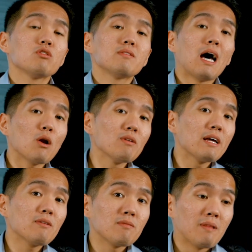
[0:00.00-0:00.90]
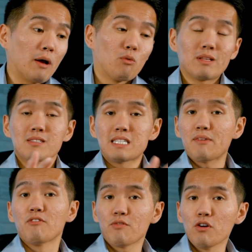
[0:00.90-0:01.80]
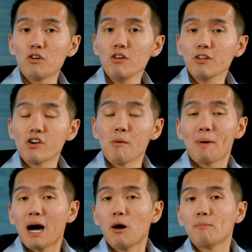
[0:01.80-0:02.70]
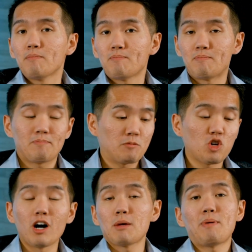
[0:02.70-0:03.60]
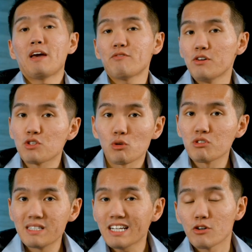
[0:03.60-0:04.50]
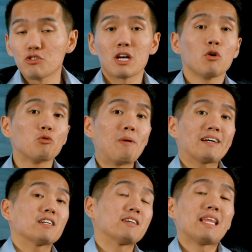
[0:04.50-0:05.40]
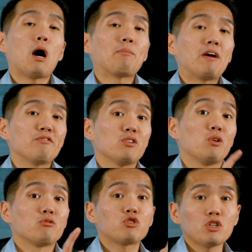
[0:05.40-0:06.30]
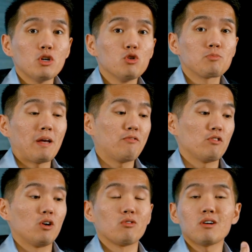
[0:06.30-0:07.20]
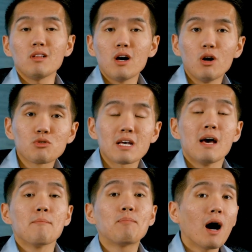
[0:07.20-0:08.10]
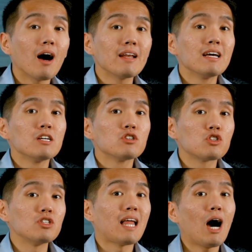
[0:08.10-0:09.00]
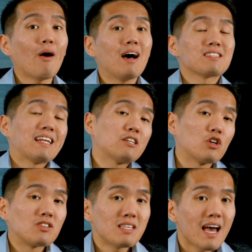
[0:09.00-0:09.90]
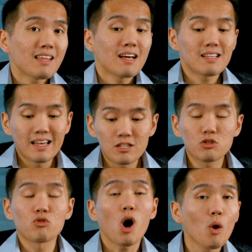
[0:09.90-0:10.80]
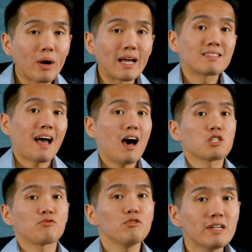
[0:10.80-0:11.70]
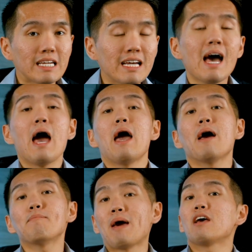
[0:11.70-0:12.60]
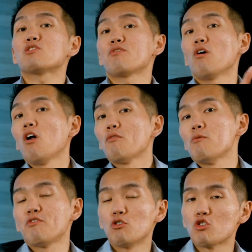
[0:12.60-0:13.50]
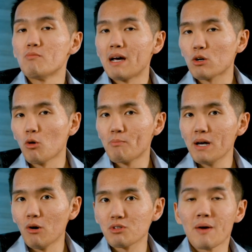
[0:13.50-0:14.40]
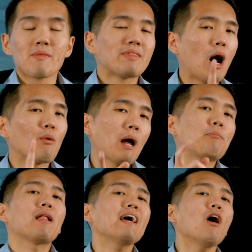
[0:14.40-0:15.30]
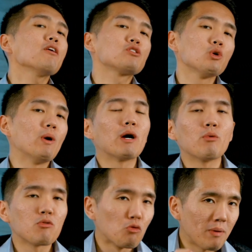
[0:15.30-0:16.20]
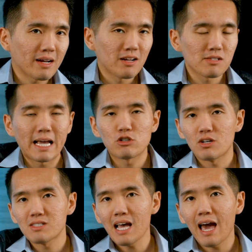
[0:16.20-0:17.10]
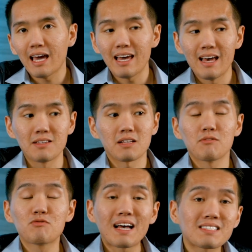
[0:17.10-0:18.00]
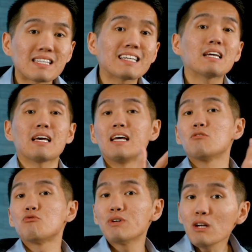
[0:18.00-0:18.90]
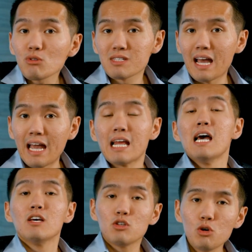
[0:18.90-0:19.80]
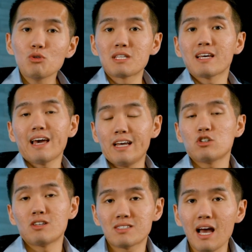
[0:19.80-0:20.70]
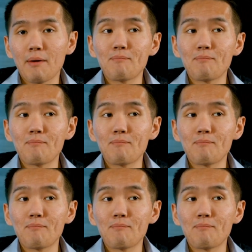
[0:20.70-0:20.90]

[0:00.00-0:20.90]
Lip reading: not only like what Steve inferred earlier about Johnny paying for his own sneakers, Rebecca can now pay for her own shoes, pay for her own clothes, but she now has an HSA that is growing tax-free and pays for all of her future medical bills. Now, what I plan on doing with Rebecca's HSA is investing in real estate using HSA.